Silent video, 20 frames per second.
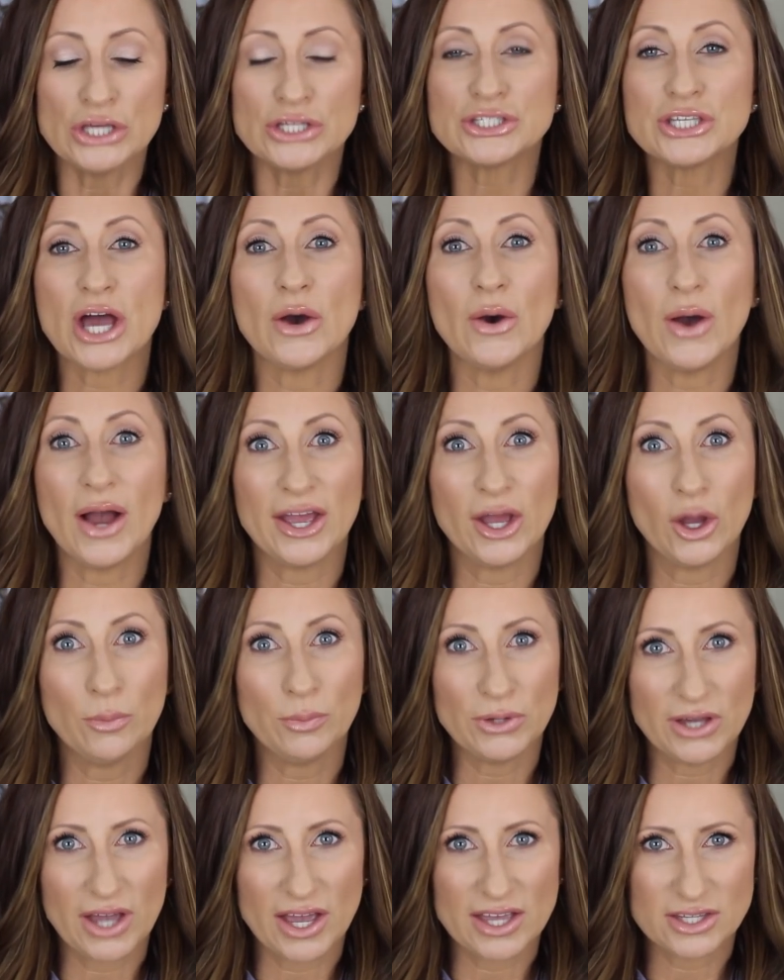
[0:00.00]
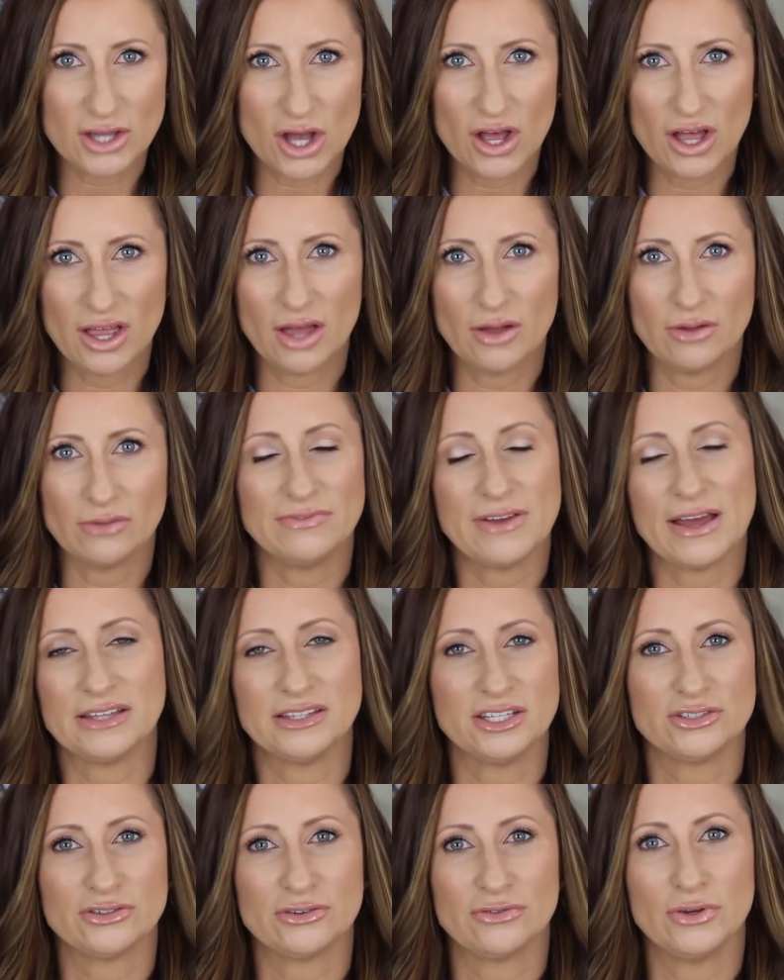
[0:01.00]
So I hope you guys all help,
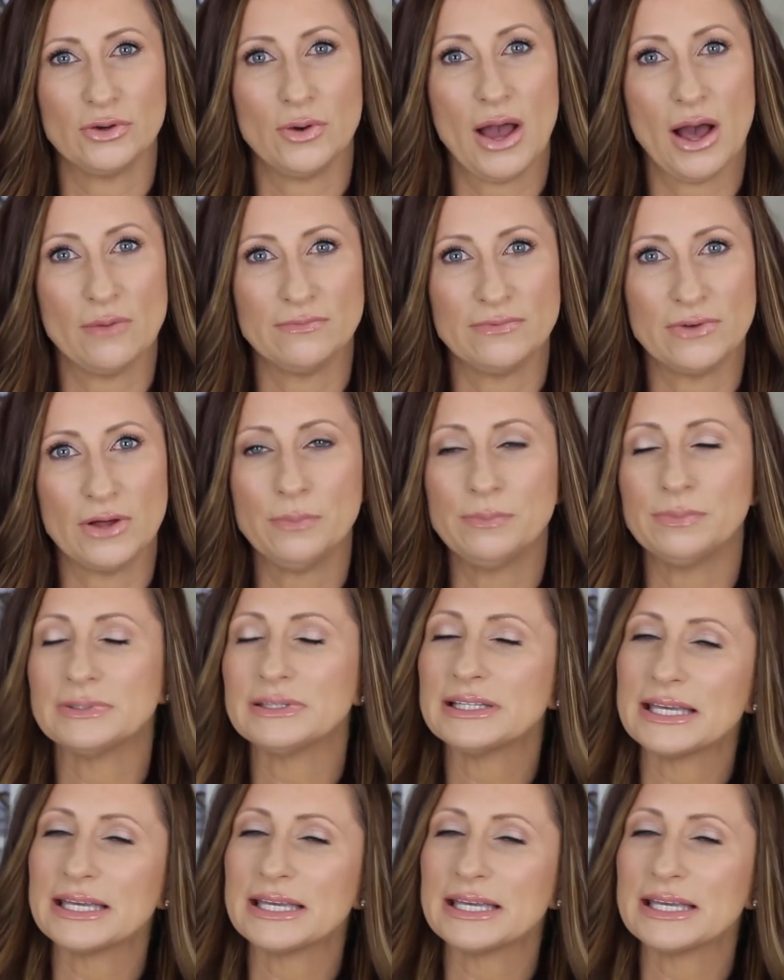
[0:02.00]
found this review helpful.